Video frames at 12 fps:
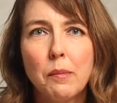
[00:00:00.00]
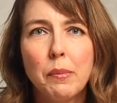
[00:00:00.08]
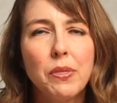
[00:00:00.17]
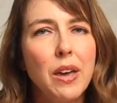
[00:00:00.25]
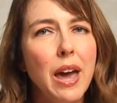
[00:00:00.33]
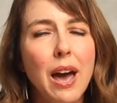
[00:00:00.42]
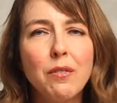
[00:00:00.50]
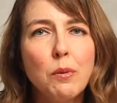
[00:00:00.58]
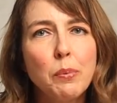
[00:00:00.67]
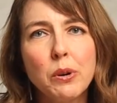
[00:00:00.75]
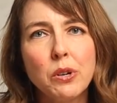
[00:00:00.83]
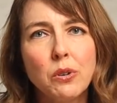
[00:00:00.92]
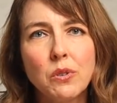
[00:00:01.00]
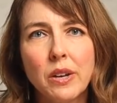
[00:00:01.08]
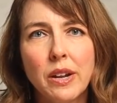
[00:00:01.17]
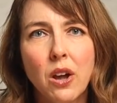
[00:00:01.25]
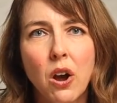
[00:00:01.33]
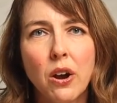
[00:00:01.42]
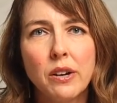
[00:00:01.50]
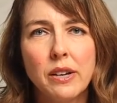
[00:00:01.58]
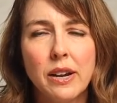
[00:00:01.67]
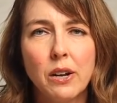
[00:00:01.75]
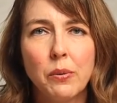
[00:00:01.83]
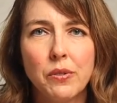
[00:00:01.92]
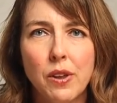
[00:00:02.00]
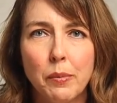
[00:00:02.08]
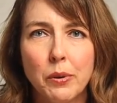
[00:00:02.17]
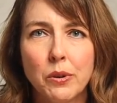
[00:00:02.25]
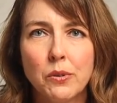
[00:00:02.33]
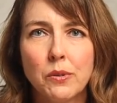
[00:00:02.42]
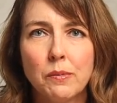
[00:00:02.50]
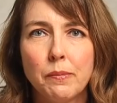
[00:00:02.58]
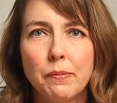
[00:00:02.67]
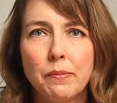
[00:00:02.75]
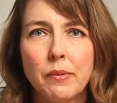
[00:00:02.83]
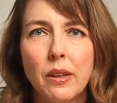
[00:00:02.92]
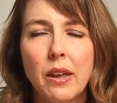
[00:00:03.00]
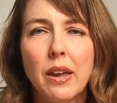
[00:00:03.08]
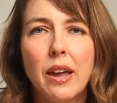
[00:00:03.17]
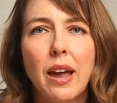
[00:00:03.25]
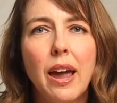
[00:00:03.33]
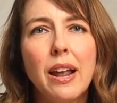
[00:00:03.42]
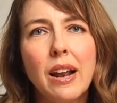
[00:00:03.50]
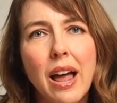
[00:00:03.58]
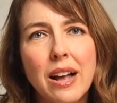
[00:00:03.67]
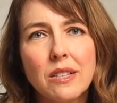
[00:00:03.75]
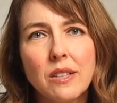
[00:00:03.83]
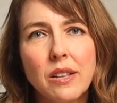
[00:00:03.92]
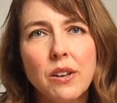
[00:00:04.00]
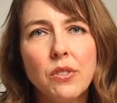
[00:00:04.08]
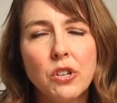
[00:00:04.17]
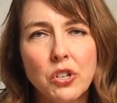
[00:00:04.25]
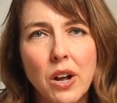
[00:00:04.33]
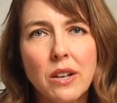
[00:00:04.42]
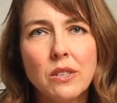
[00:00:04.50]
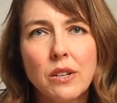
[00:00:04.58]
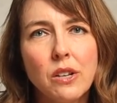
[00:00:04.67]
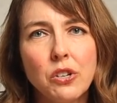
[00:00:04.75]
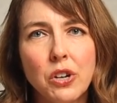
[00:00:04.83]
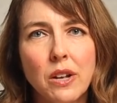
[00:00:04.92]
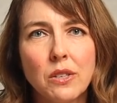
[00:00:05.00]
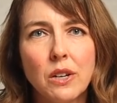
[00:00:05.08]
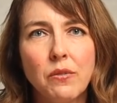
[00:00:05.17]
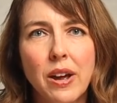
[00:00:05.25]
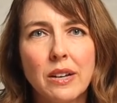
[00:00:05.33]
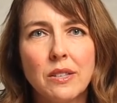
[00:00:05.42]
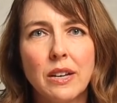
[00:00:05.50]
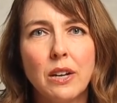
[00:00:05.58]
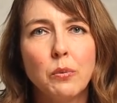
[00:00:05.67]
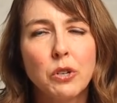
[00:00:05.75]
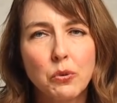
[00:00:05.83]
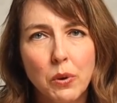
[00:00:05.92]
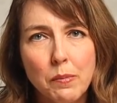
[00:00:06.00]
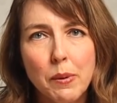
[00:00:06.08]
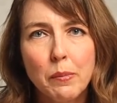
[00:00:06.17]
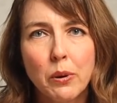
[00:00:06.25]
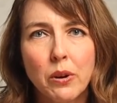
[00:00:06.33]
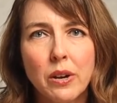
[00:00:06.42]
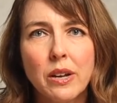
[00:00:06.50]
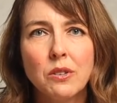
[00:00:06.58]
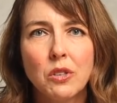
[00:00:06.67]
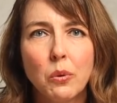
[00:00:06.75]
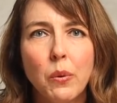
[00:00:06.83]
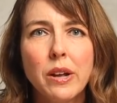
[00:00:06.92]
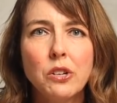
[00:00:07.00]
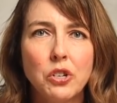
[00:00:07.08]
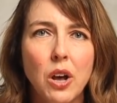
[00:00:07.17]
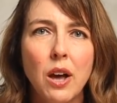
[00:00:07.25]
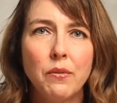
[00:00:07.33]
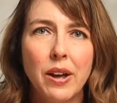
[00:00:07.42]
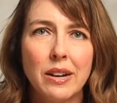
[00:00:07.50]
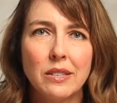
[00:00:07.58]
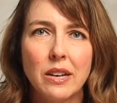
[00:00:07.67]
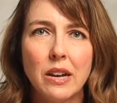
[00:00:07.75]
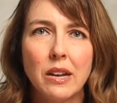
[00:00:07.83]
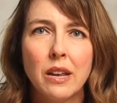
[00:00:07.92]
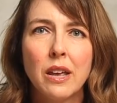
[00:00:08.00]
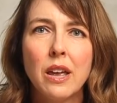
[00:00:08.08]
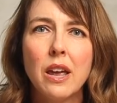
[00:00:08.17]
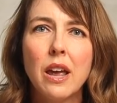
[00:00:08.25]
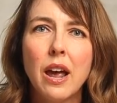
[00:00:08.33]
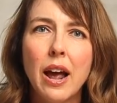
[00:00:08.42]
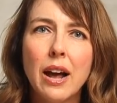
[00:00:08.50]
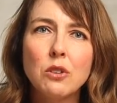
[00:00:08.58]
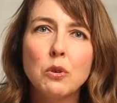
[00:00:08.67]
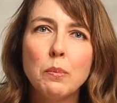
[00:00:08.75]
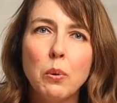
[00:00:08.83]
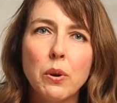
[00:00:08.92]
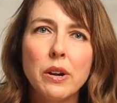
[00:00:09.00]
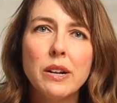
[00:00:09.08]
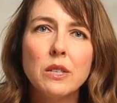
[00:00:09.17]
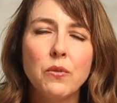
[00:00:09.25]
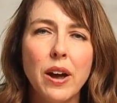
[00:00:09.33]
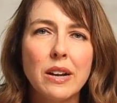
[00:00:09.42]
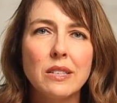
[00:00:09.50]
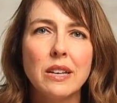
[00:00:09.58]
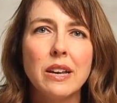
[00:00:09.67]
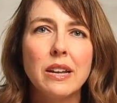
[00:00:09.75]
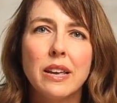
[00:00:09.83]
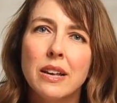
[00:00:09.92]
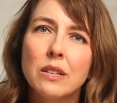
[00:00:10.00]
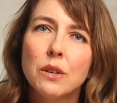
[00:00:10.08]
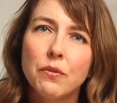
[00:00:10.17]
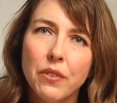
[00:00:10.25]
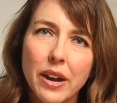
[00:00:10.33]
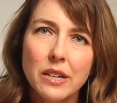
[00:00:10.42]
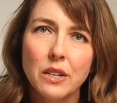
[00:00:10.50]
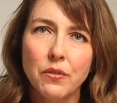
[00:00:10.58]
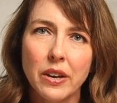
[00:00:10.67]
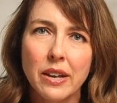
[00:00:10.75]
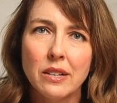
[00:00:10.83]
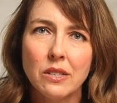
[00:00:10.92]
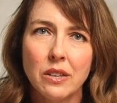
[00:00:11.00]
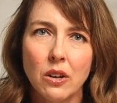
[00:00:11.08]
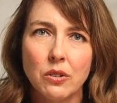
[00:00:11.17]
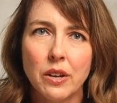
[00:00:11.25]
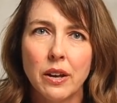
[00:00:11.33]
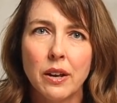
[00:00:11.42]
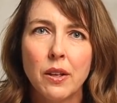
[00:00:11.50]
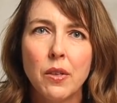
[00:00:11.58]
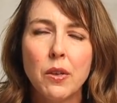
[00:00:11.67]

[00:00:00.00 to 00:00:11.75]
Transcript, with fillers: but they haven't produced any hard data with numbers. And lastly, the Johnson and Johnson vaccine, which remember is the 1-shot vaccine, has reported its vaccine is effective against Delta,